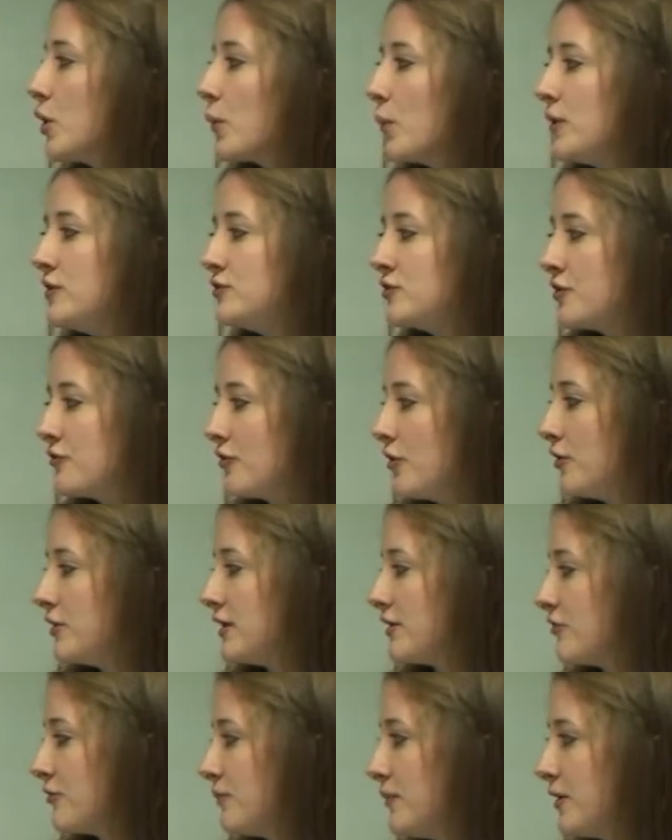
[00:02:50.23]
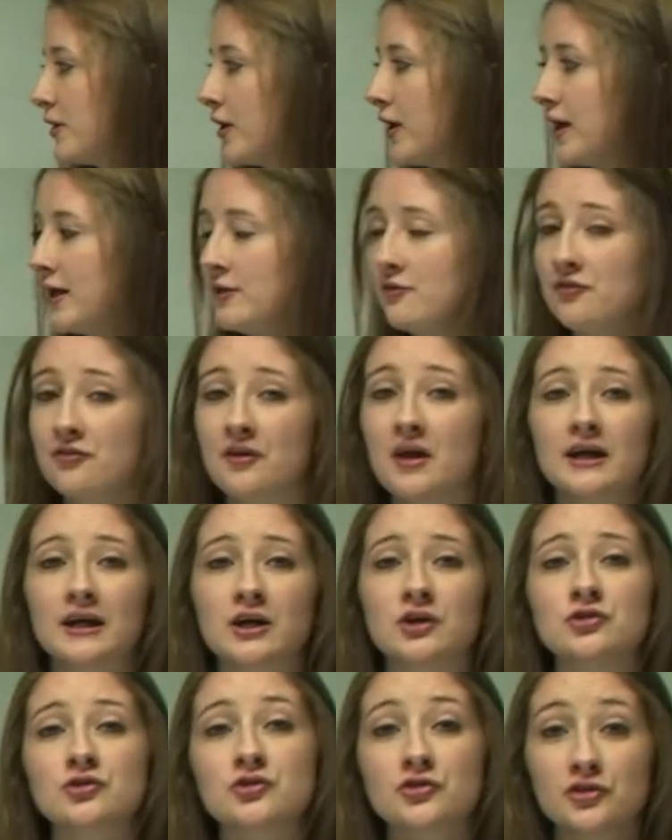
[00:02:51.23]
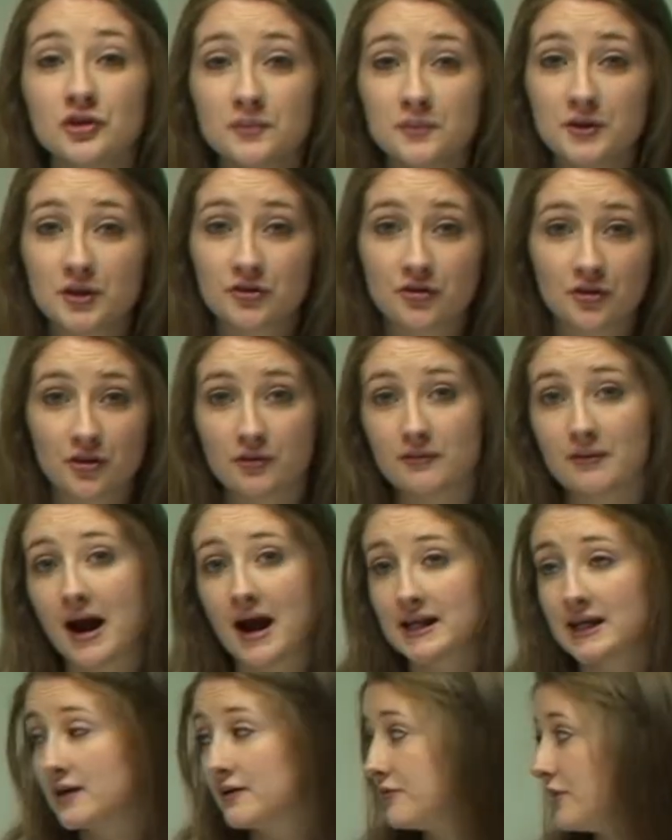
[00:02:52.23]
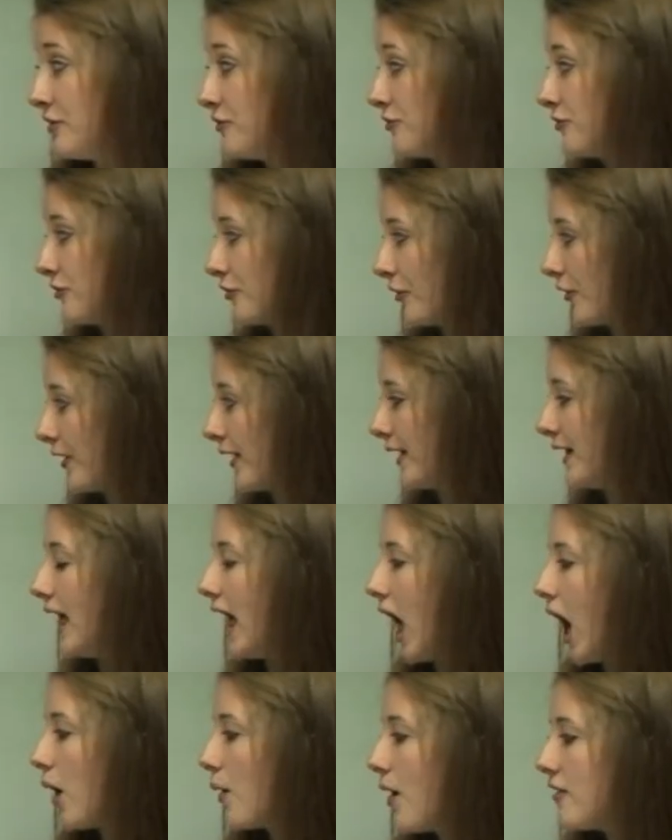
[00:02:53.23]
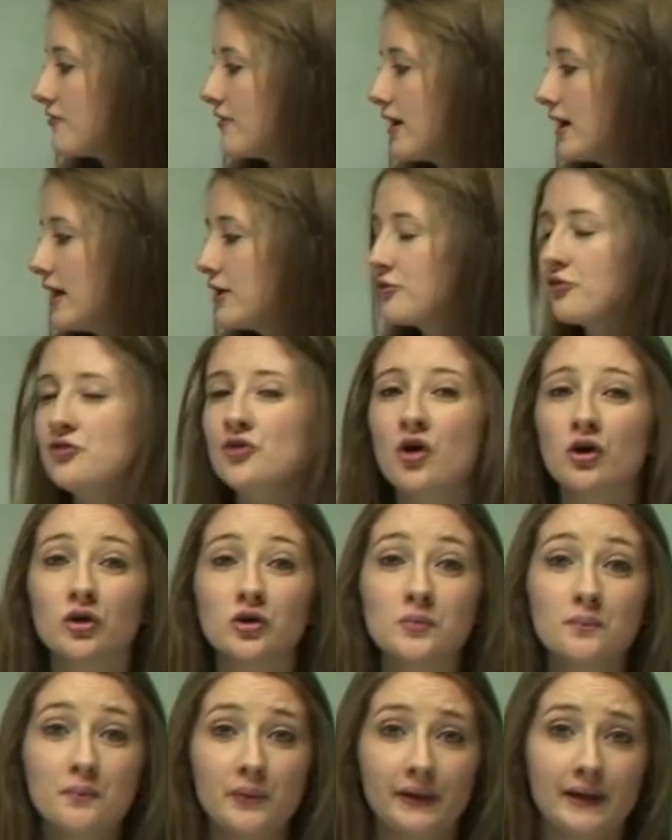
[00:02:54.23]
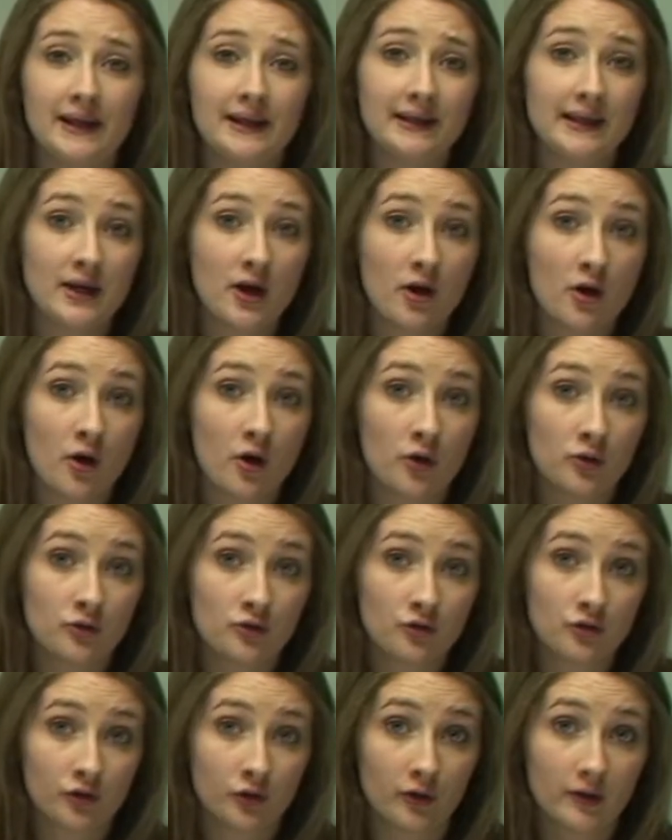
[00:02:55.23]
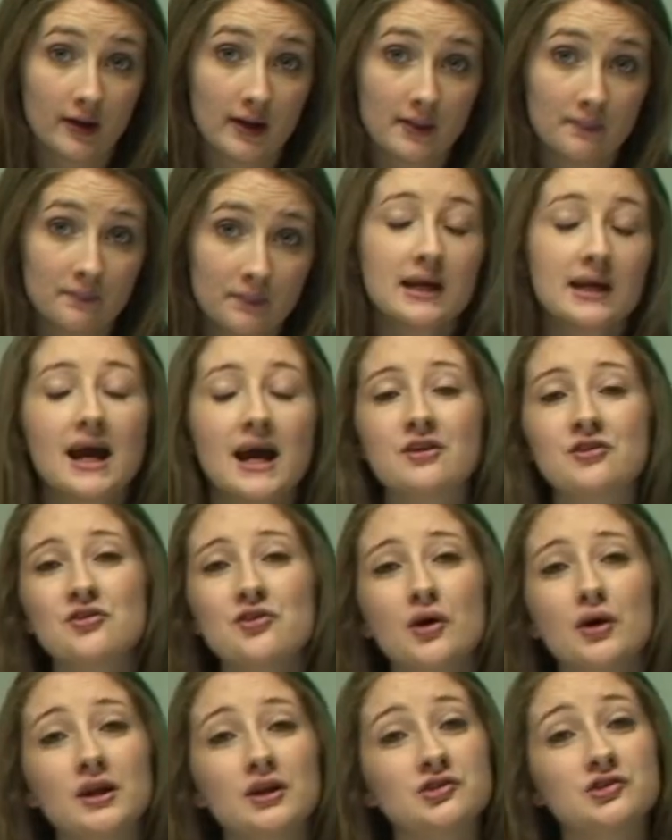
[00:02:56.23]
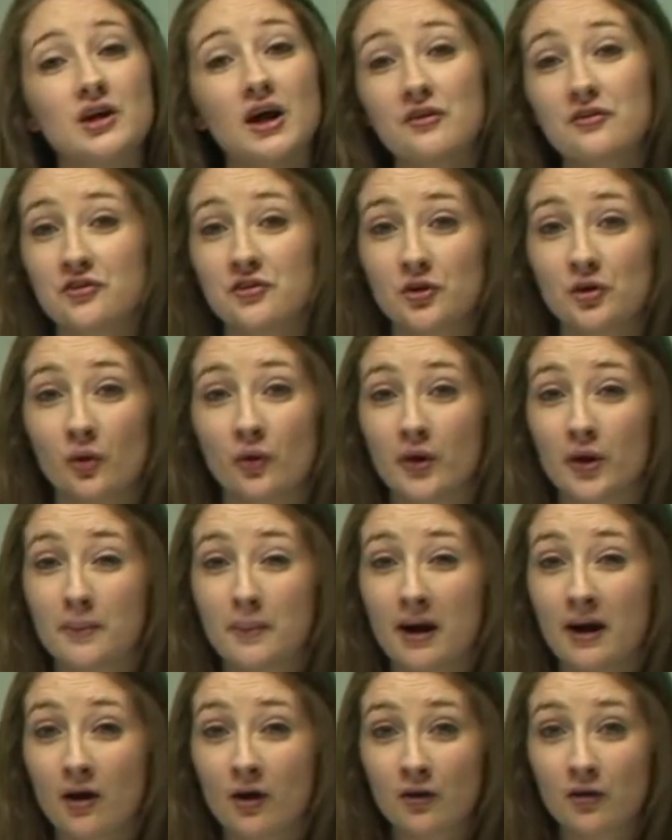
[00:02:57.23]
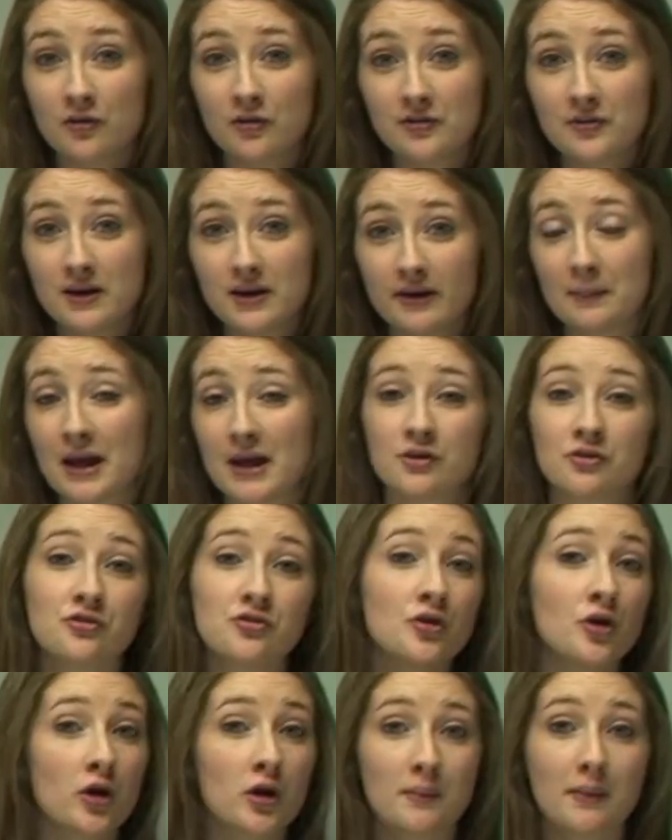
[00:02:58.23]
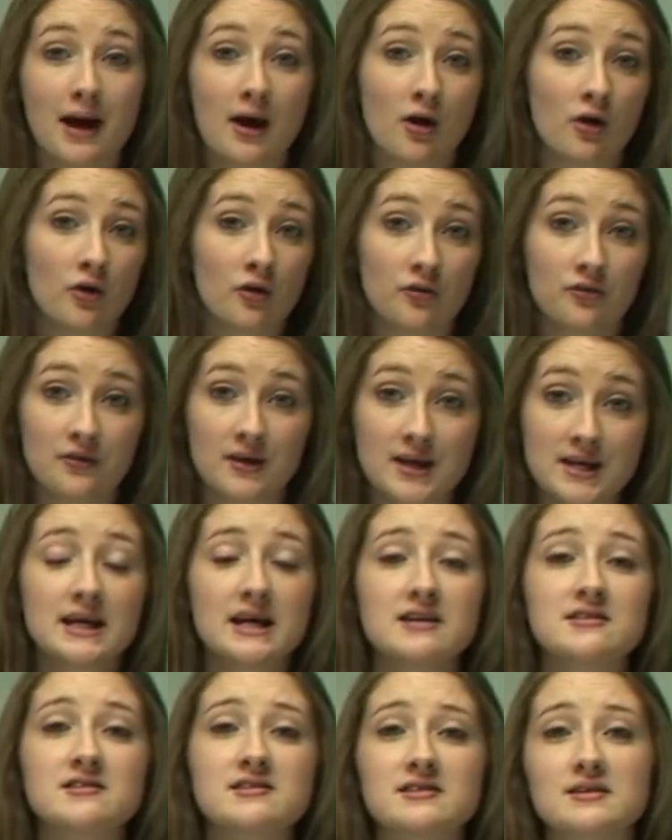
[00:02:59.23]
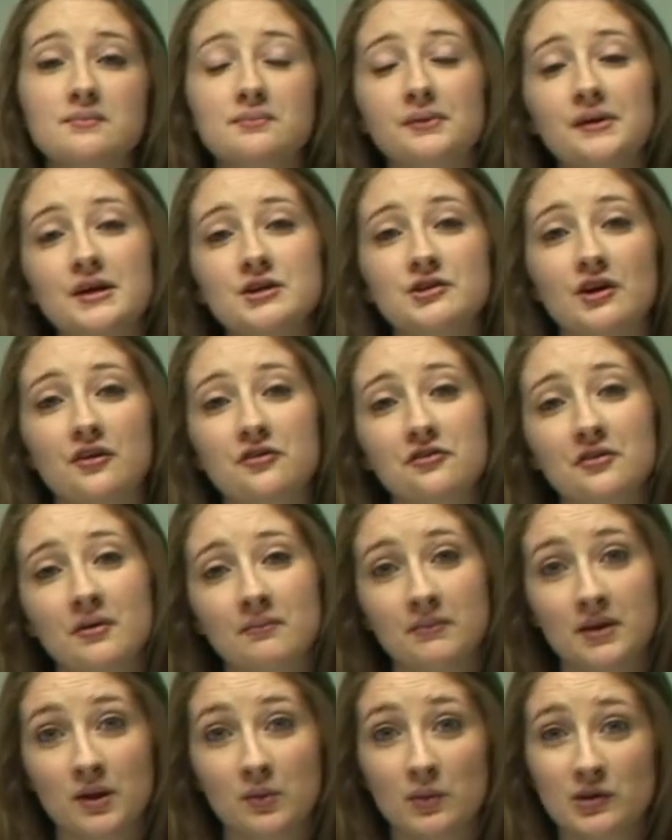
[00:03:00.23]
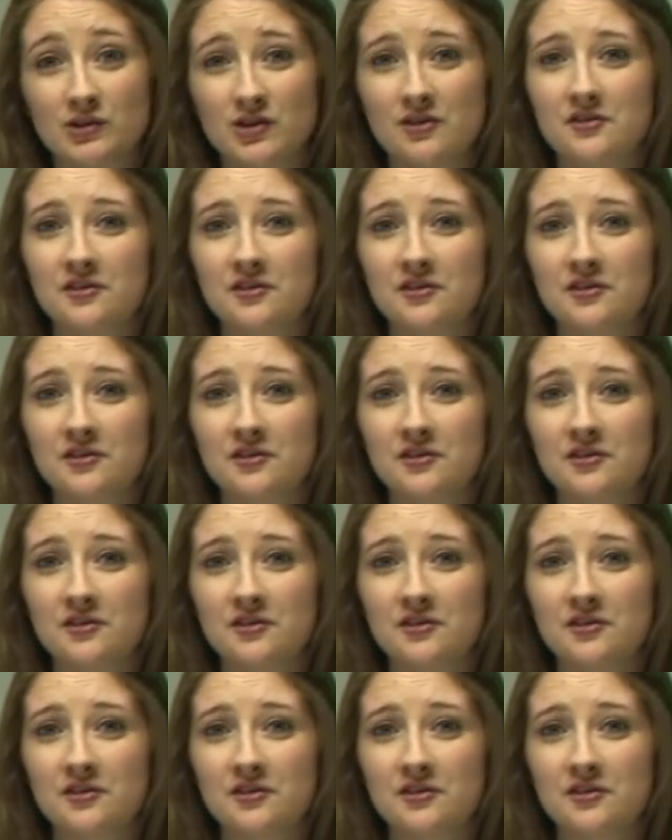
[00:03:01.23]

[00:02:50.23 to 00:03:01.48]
Winch's own experience contribute to the writing of this story, however, it's not completely her own story. It's not just an autobiography and it's not a biography, it's simply just something which is